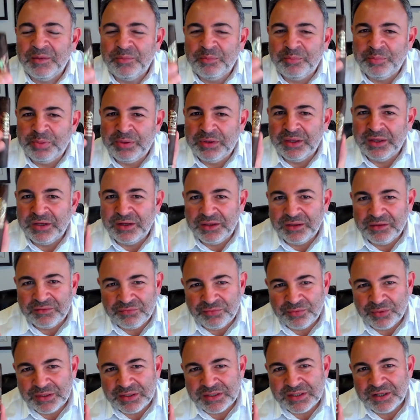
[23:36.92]
Plenty of
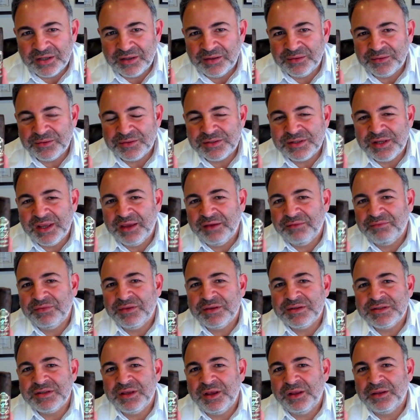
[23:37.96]
retailers have
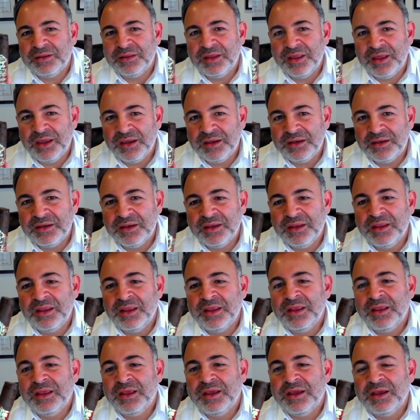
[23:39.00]
this online.
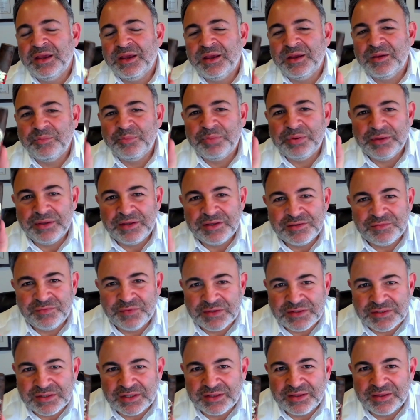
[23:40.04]
Please
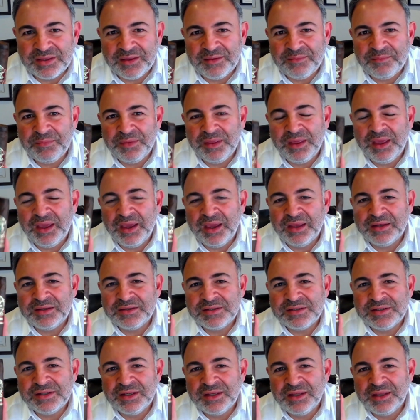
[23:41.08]
visit them
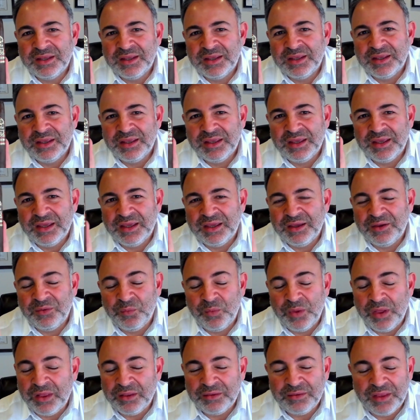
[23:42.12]
at,
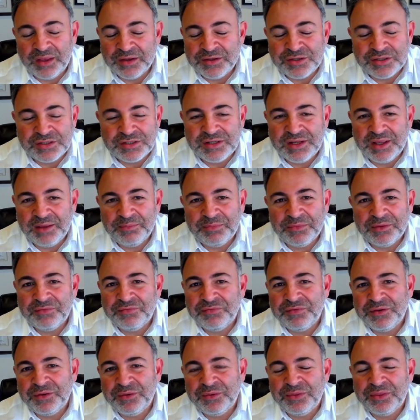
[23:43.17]
well, I'll just name the
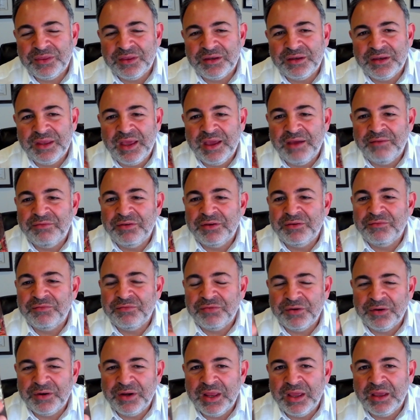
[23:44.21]
few that have it
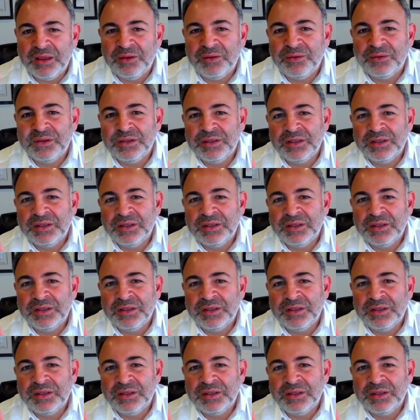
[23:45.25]
for now.